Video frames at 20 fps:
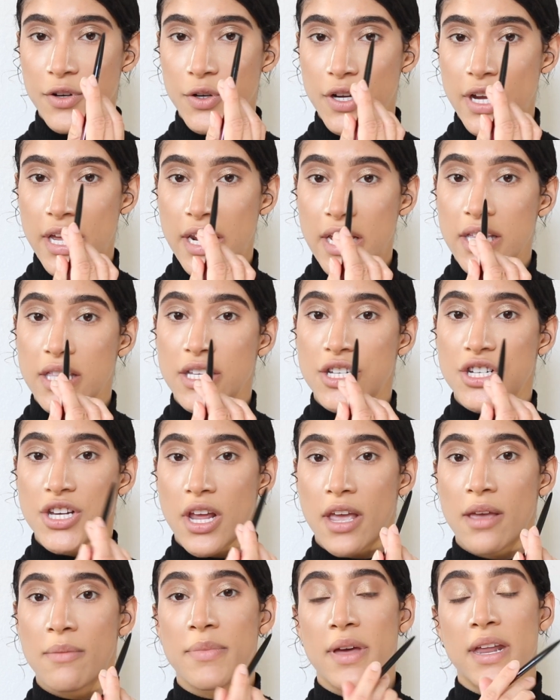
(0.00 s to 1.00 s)
creating the
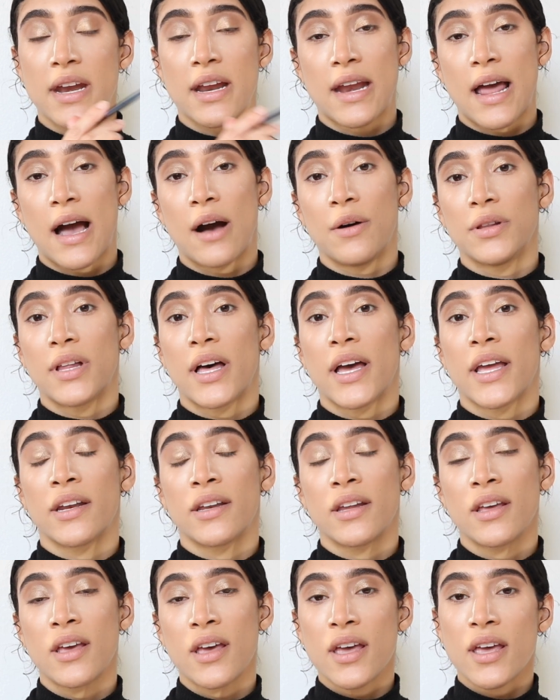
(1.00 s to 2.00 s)
shape and an outline,